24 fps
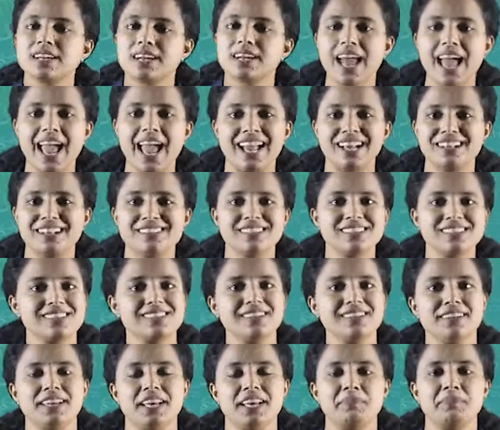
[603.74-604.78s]
relaxed,
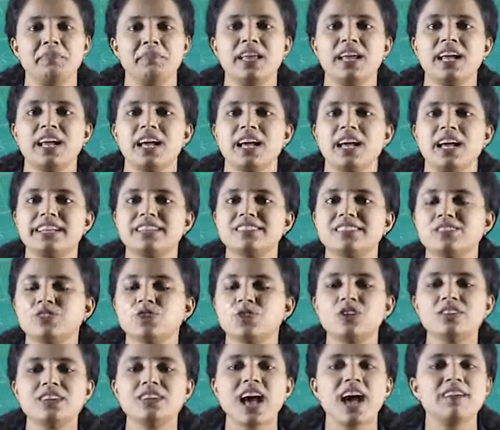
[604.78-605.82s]
isn't it? It is
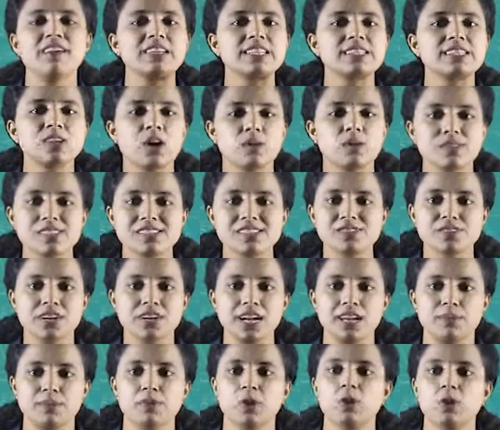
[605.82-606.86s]
not having so much
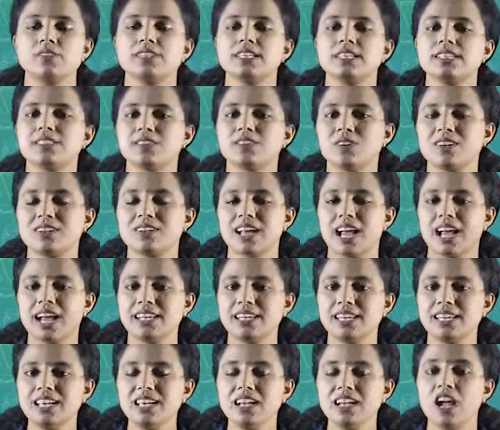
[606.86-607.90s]
strain because it is
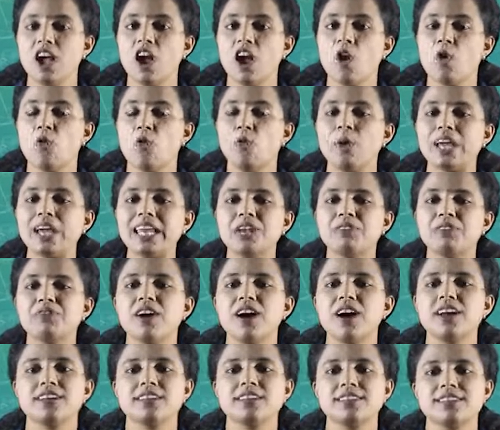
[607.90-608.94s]
at a very
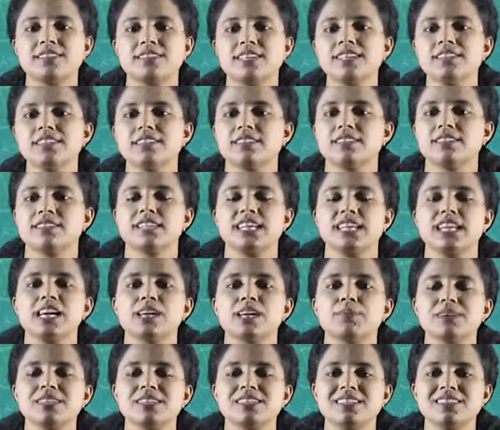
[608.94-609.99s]
far distance. So the
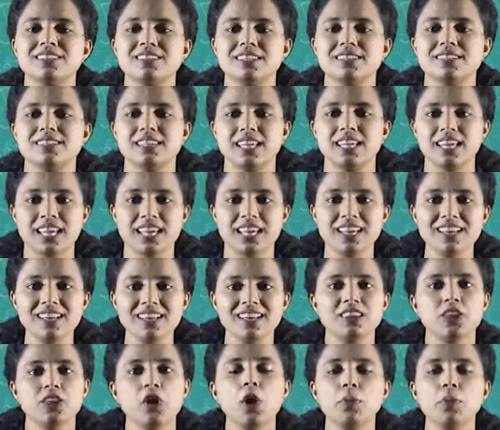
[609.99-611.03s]
ciliary muscles is
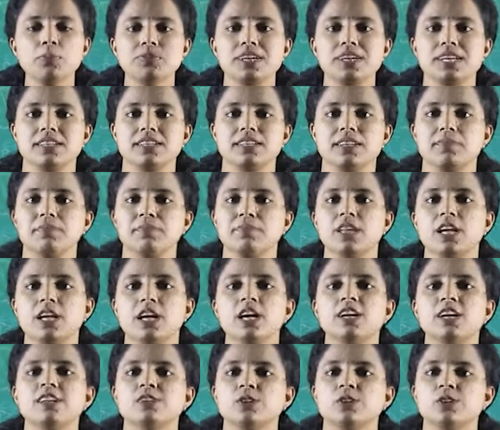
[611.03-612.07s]
seeing the object.
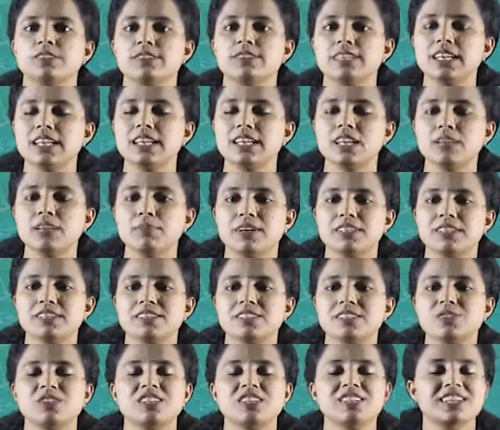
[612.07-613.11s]
So the ciliary
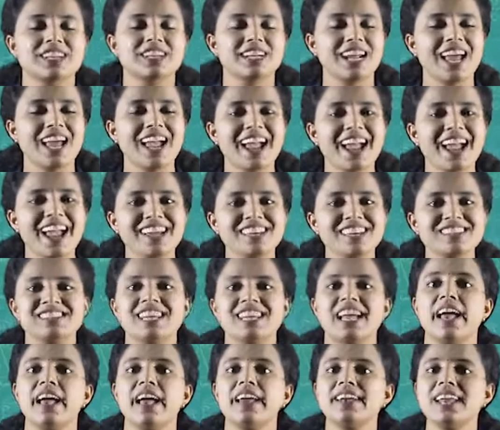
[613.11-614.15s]
muscles will relax
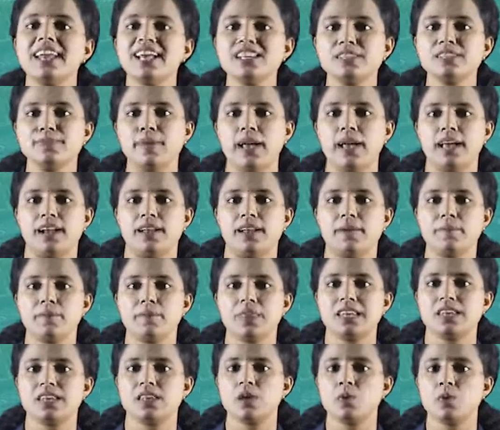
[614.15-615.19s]
and
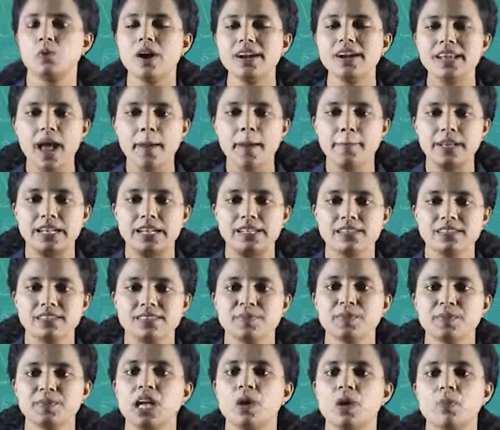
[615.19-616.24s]
expand. And what happens?
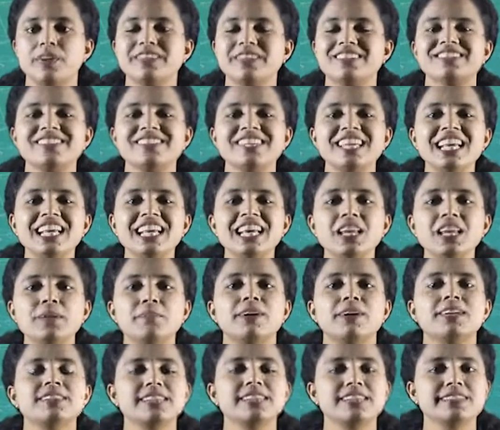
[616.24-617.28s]
When the ciliary
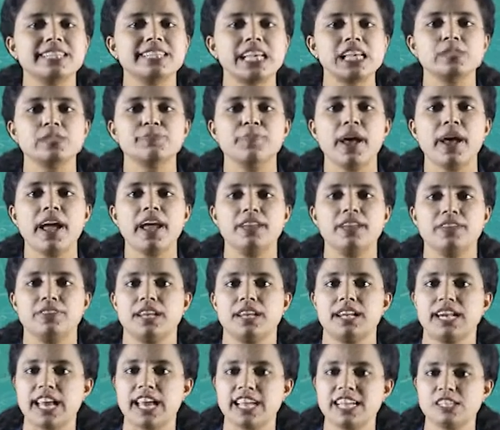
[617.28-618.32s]
muscles expand, the
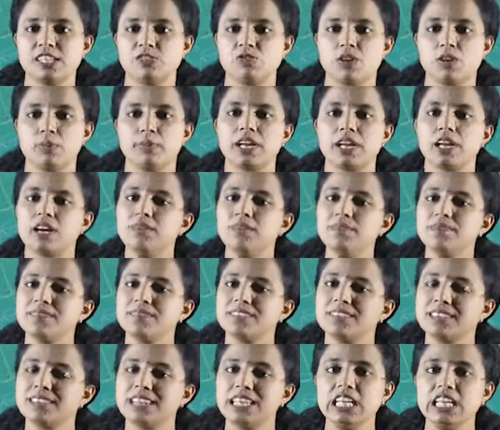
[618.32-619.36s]
lens will
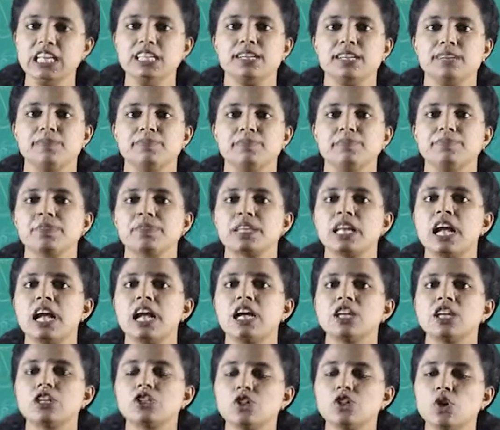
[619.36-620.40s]
become
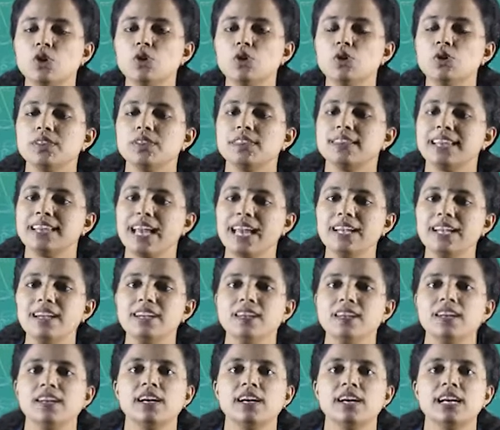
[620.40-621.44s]
thinner. So
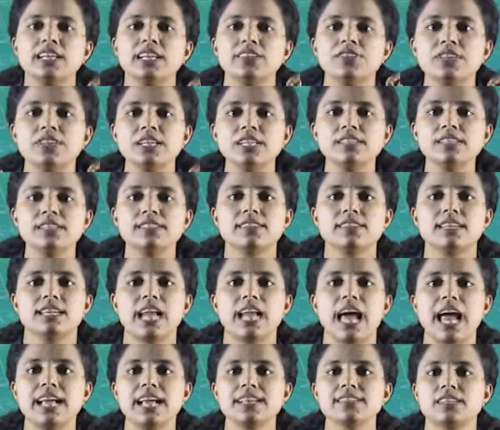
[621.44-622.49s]
then this is
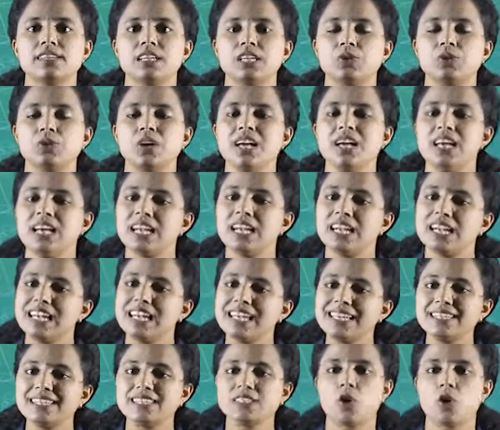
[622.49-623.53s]
relaxed into a
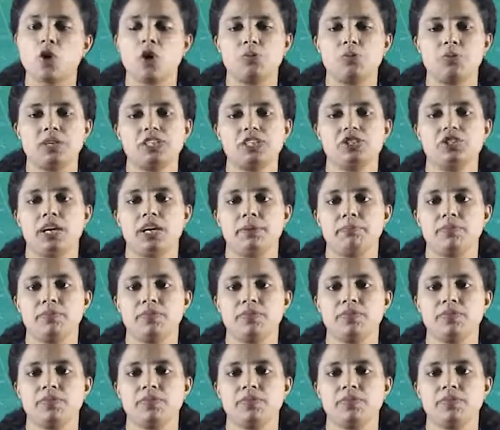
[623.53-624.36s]
less convex shape.